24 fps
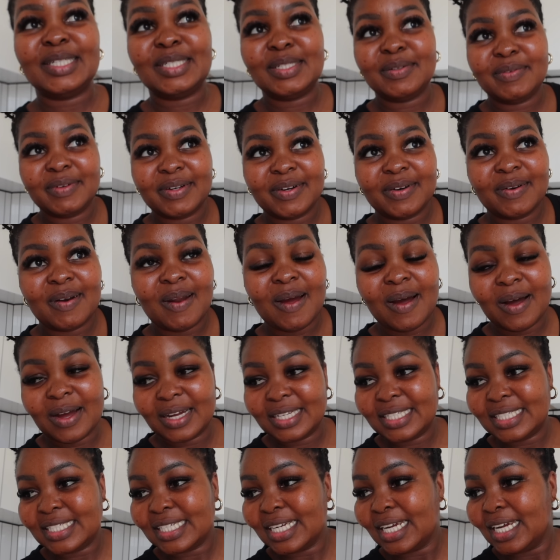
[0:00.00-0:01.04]
do it or
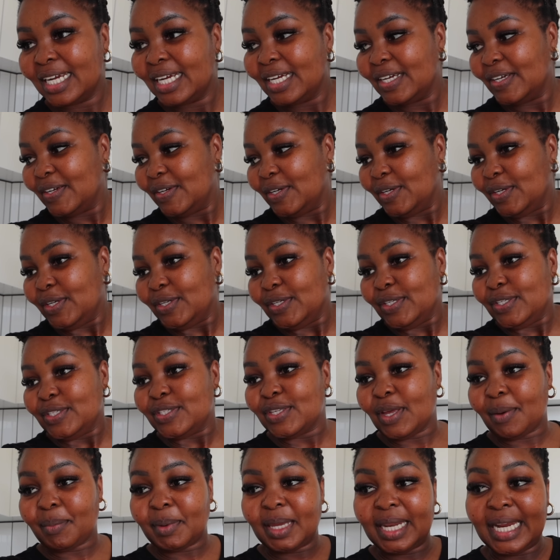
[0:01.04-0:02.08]
not.
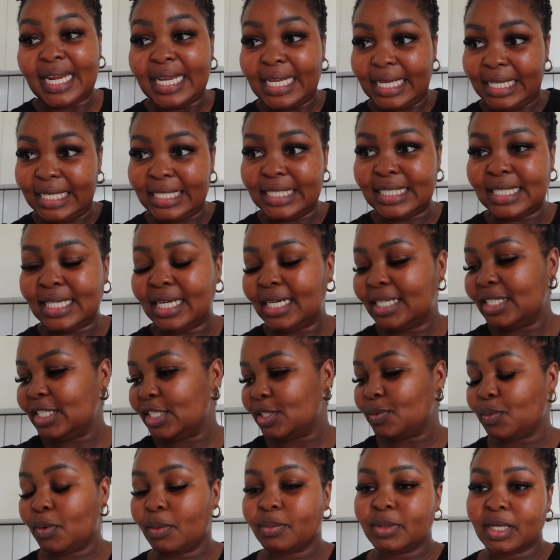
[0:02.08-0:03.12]
So I'm gonna eat,
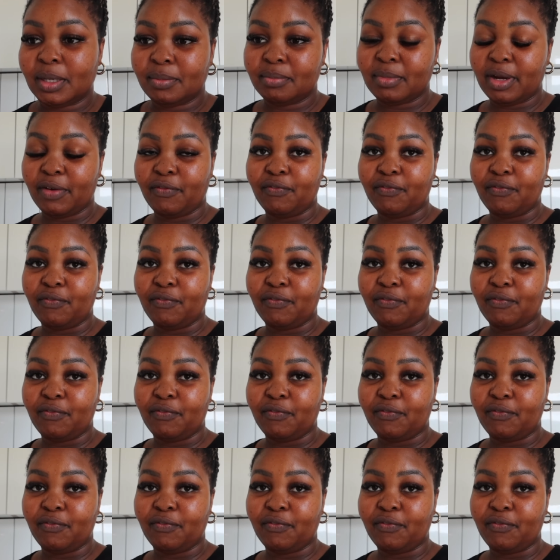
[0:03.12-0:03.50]
just warmed up my